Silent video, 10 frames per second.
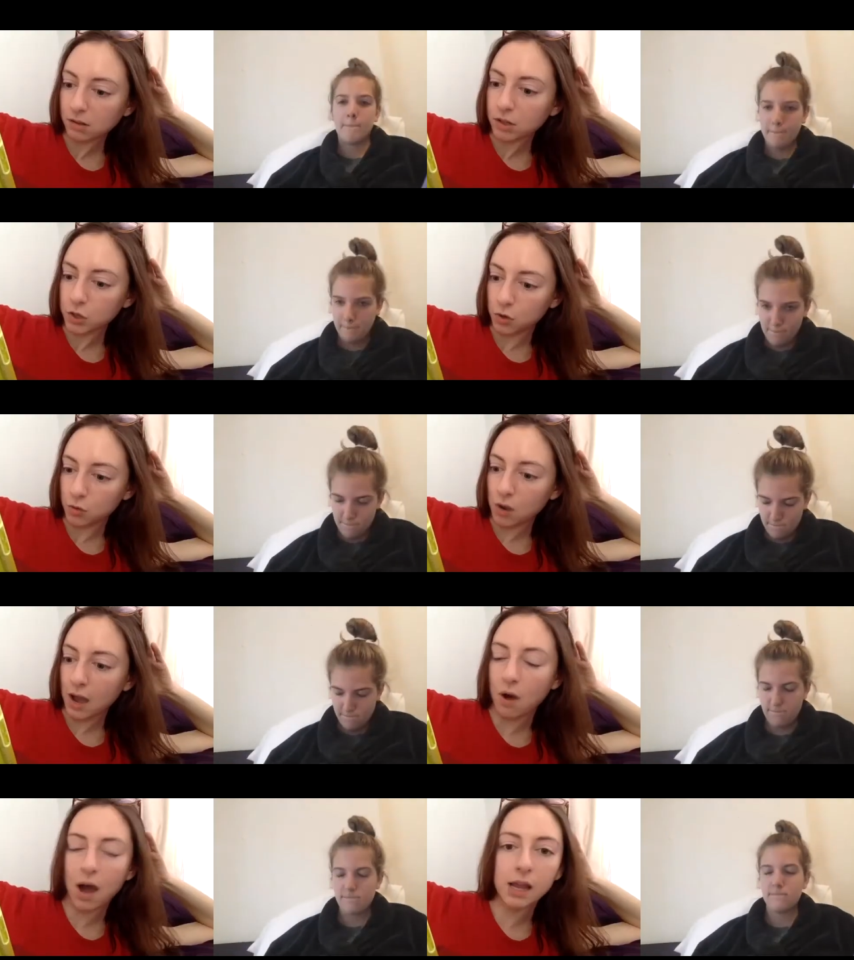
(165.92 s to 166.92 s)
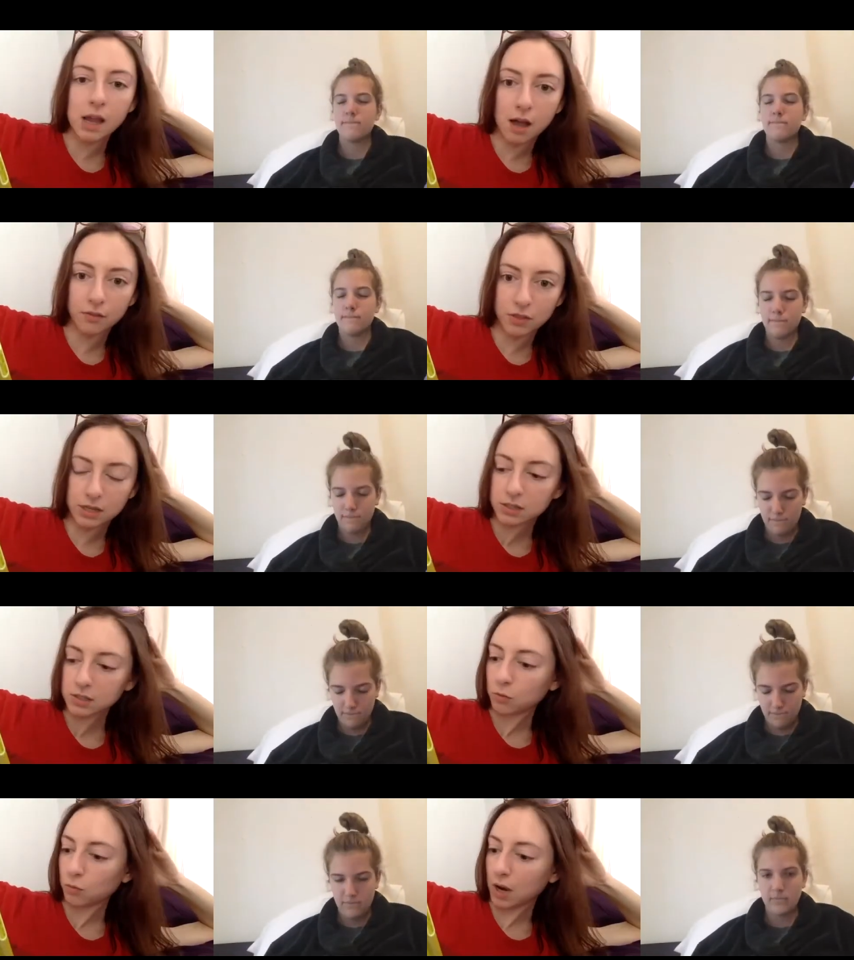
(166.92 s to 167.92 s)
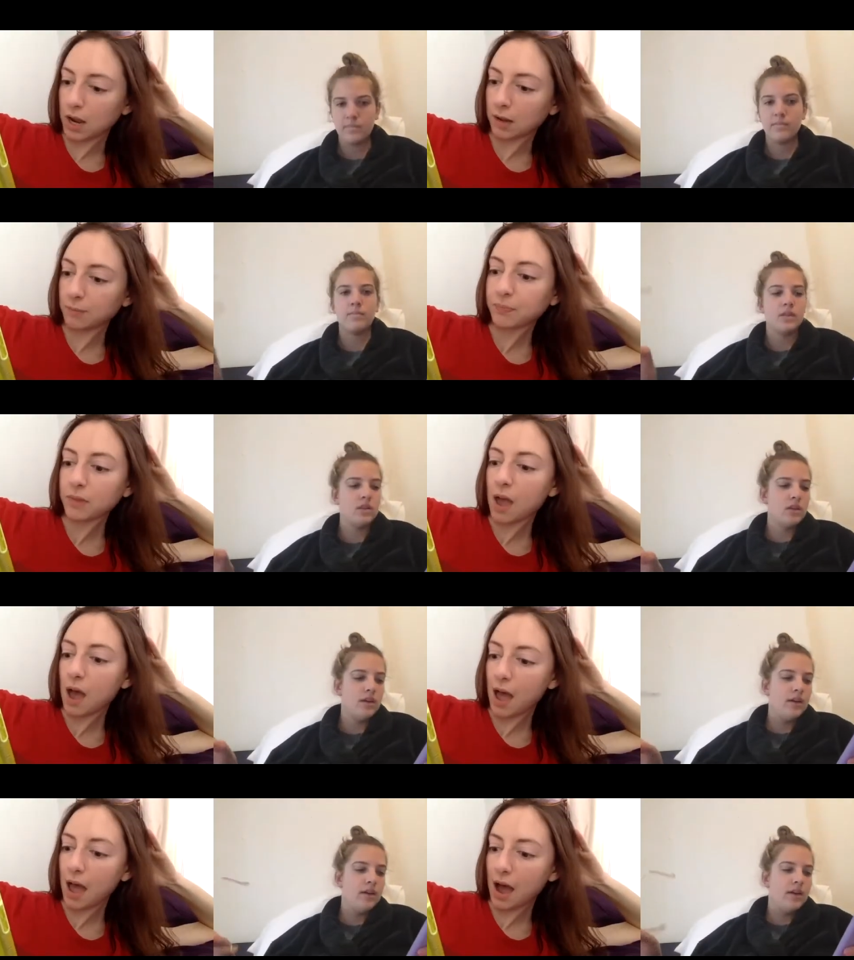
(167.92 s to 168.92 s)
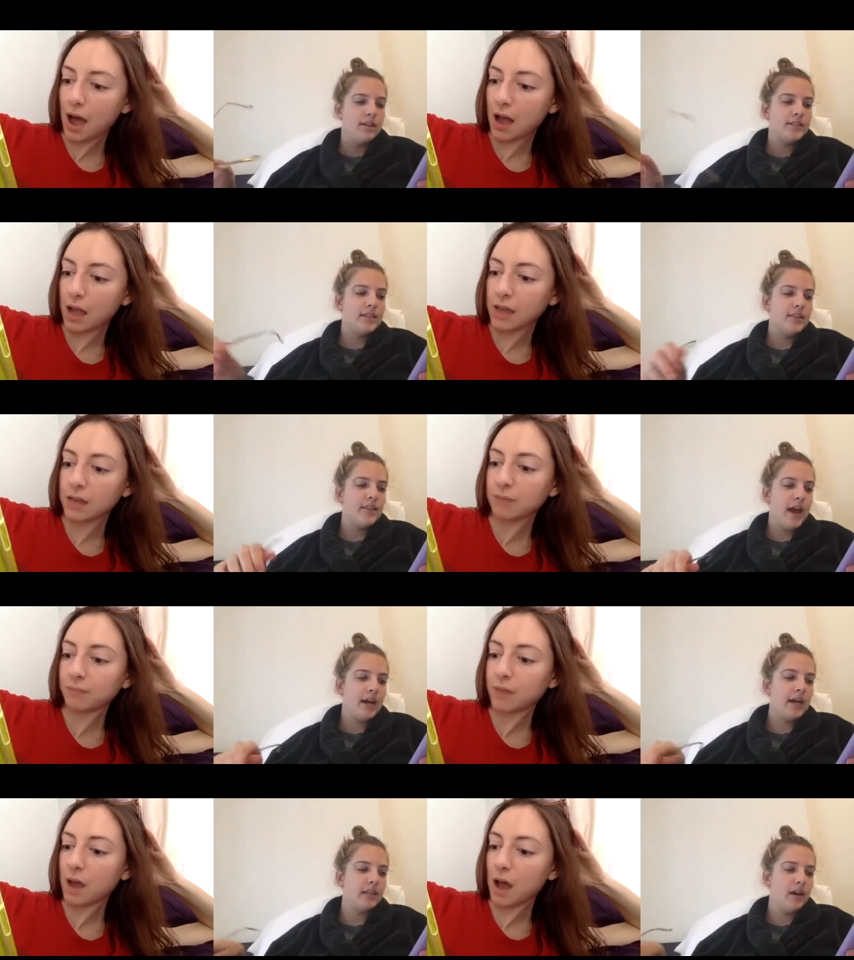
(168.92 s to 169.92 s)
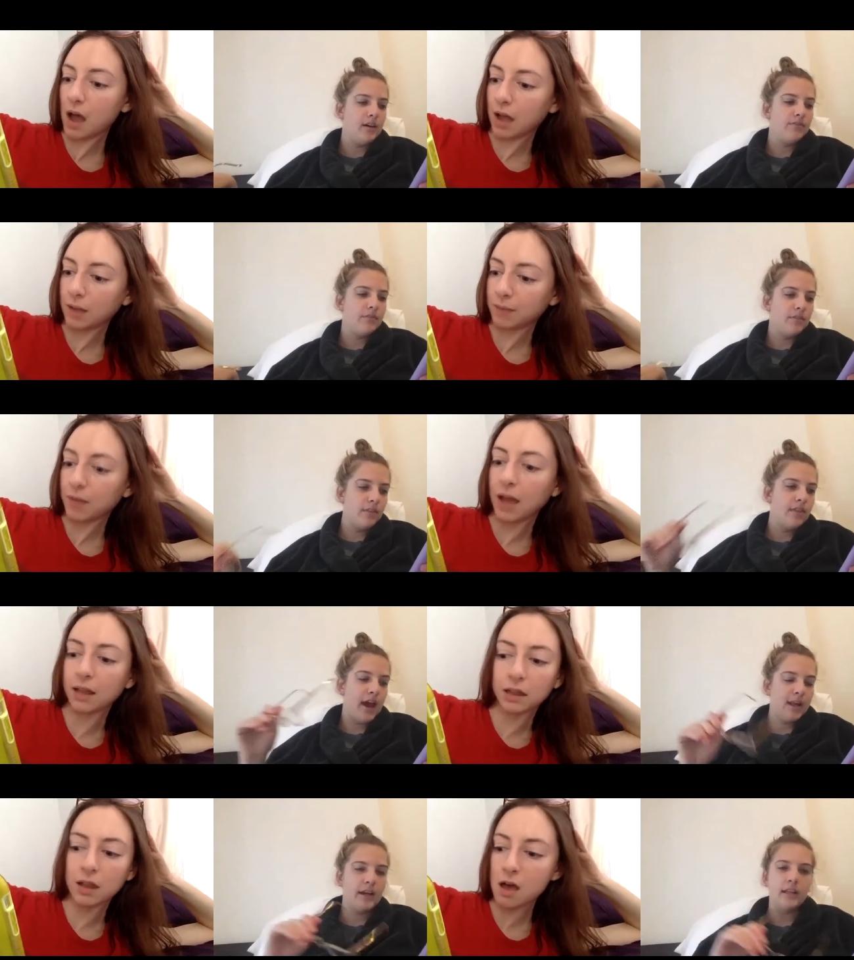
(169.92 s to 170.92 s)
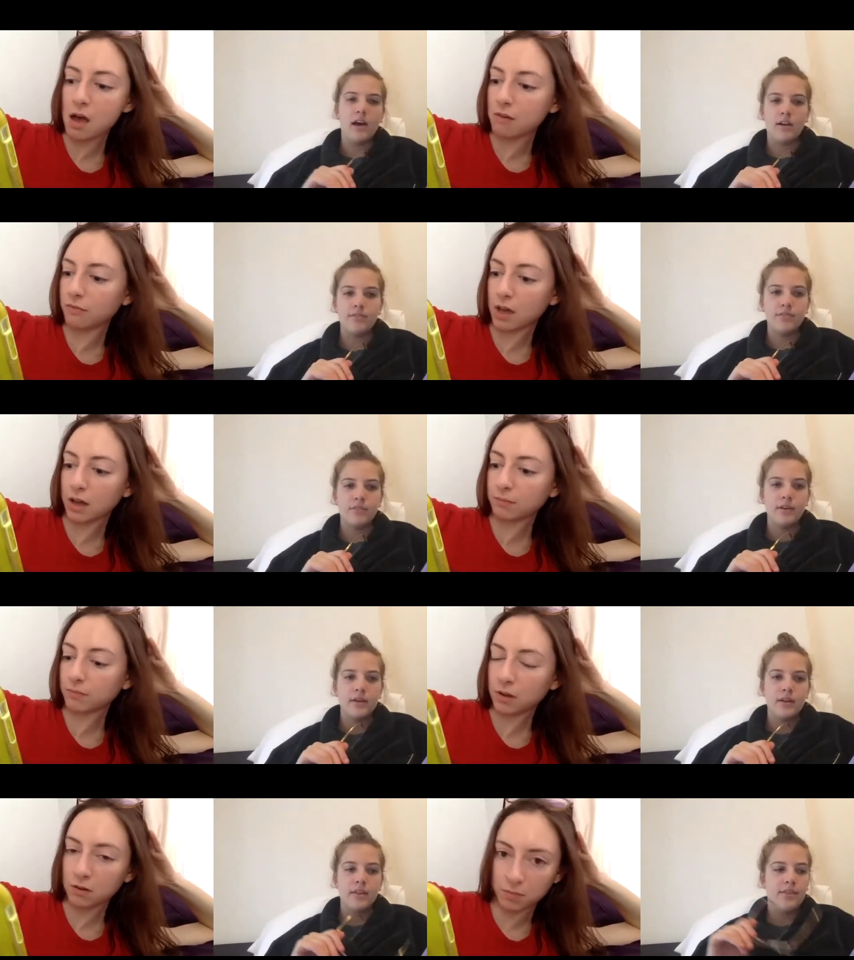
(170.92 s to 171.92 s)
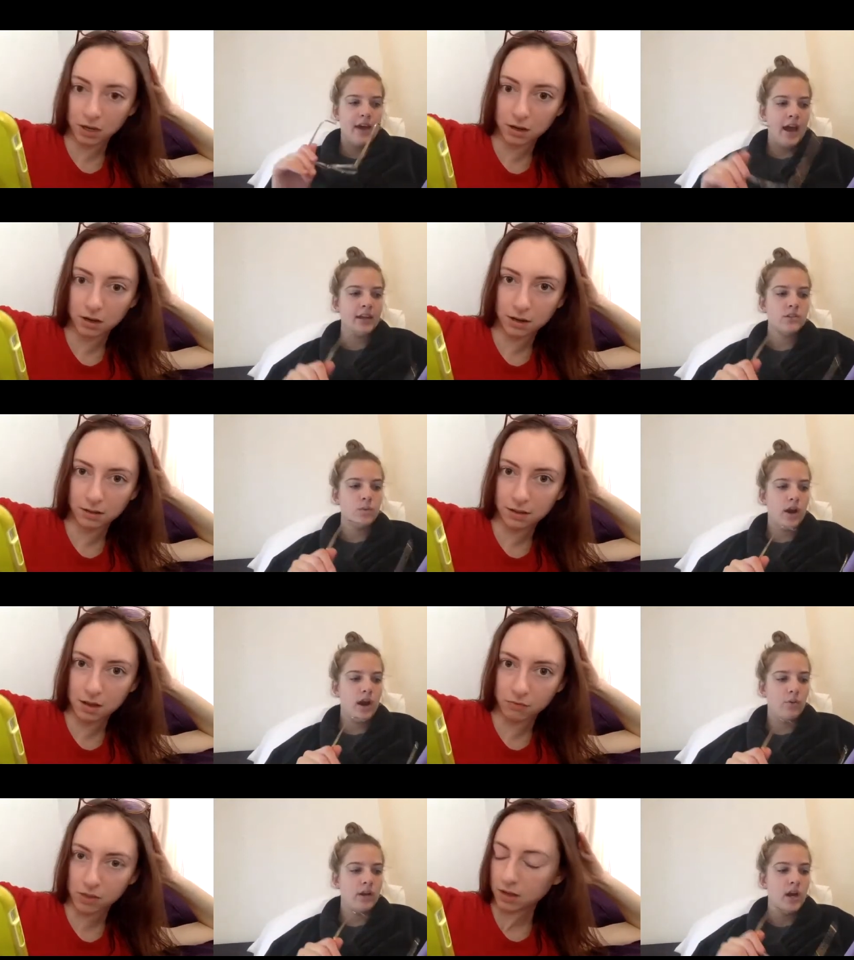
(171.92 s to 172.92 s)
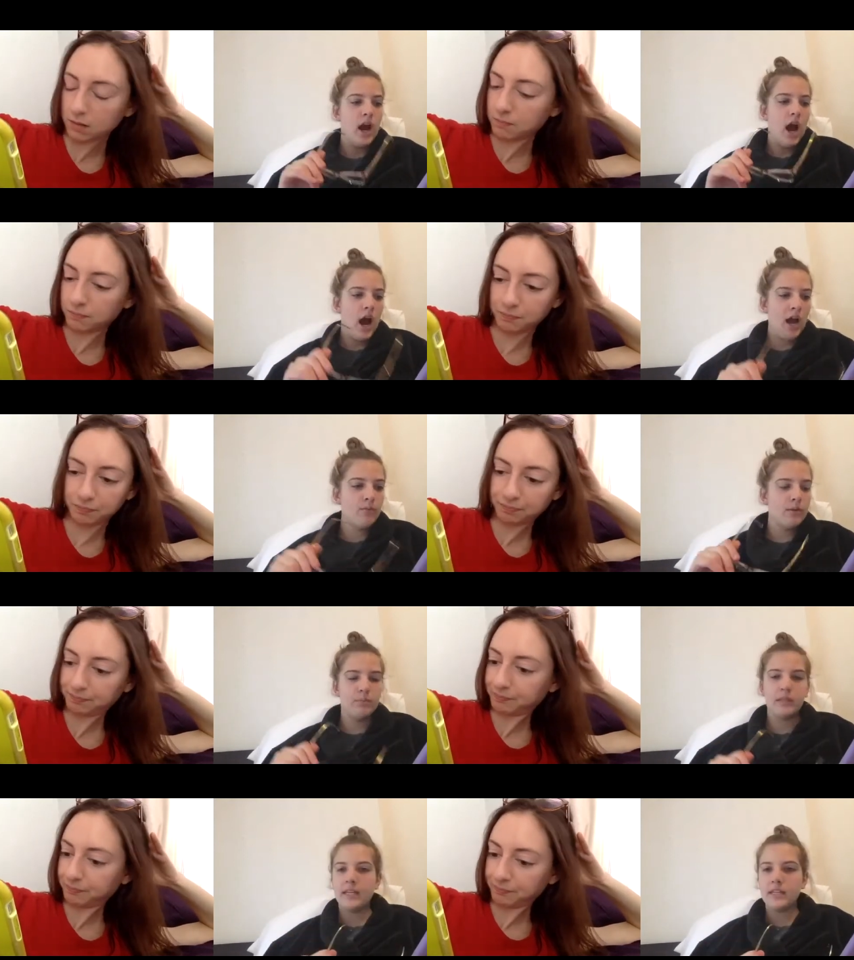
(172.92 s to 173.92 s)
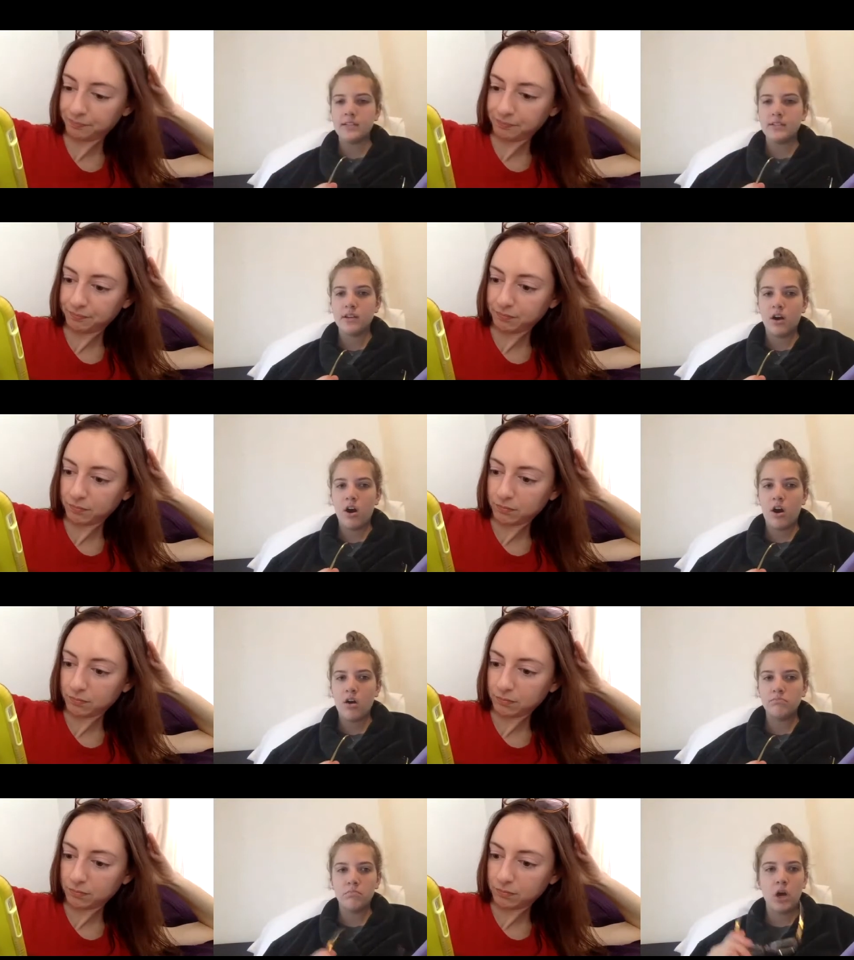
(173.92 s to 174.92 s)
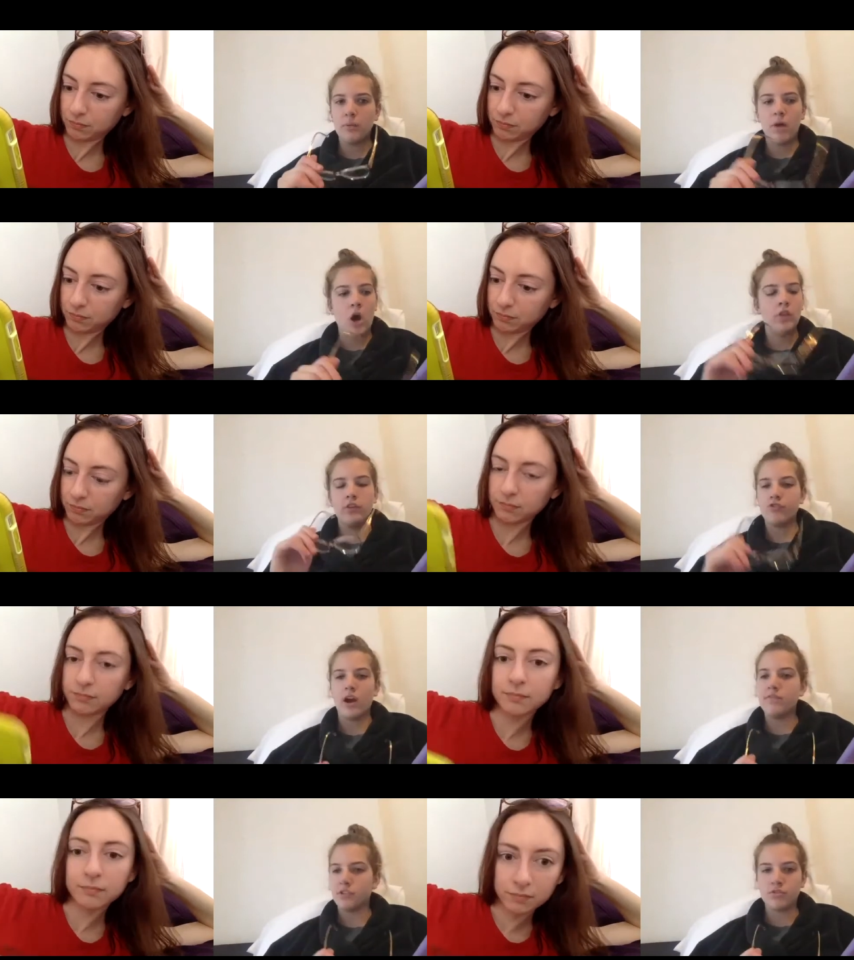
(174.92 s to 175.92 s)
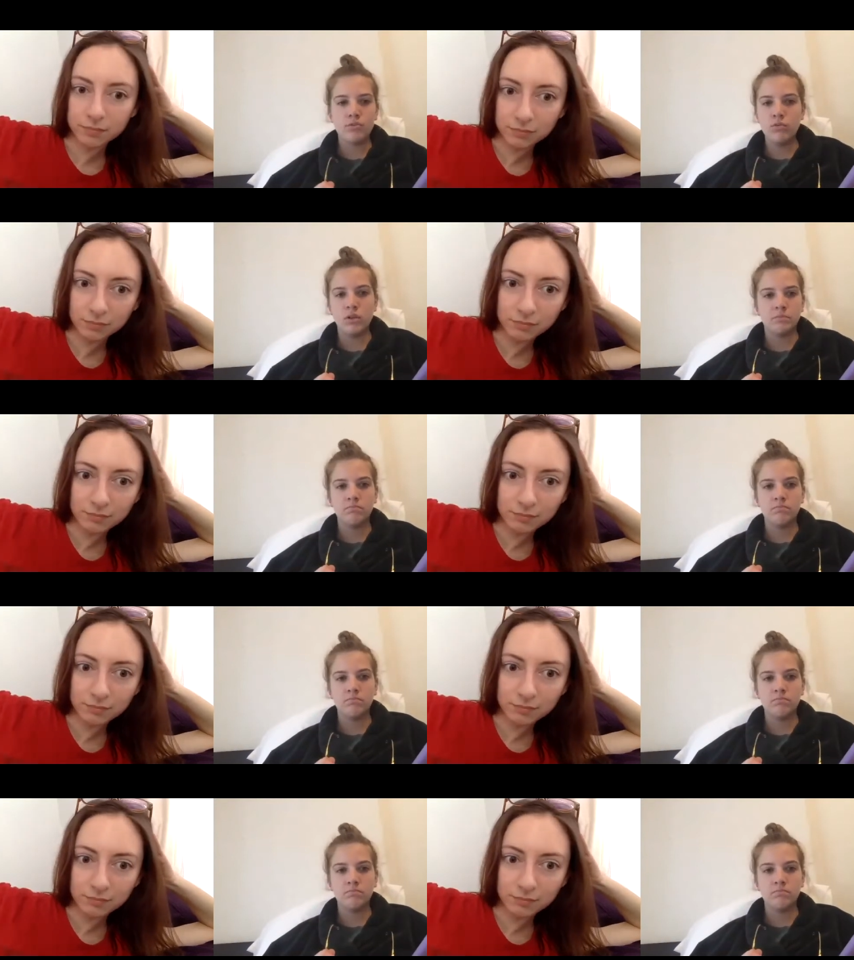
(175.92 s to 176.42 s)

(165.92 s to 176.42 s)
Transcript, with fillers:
Speaker 1: you how I got this ring. I that I love. I that, love
Speaker 2: that. Oh my god! I would I would play this on on the drive to school.